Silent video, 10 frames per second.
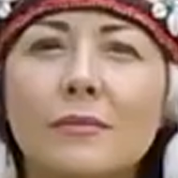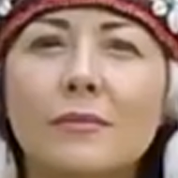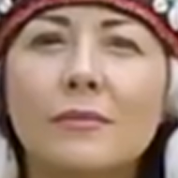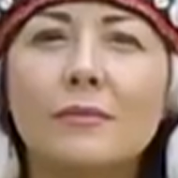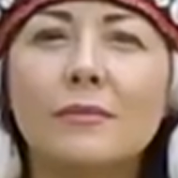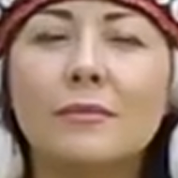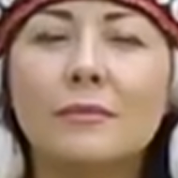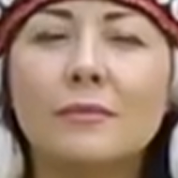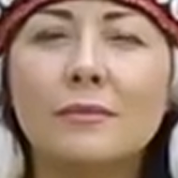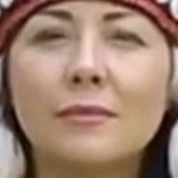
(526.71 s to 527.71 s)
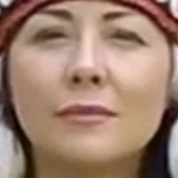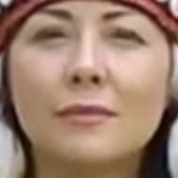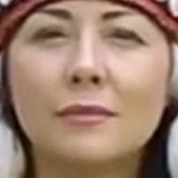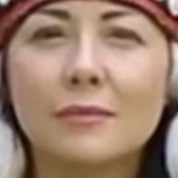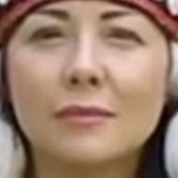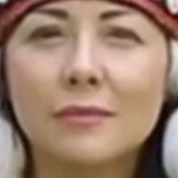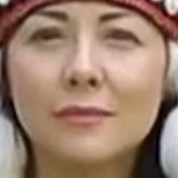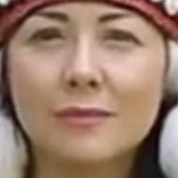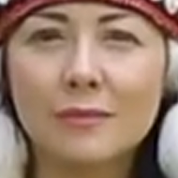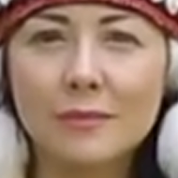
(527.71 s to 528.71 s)

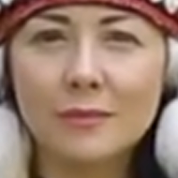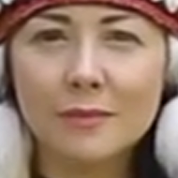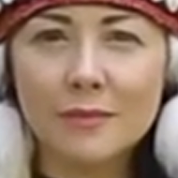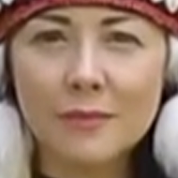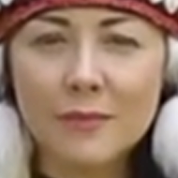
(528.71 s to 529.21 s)
Nothing is said.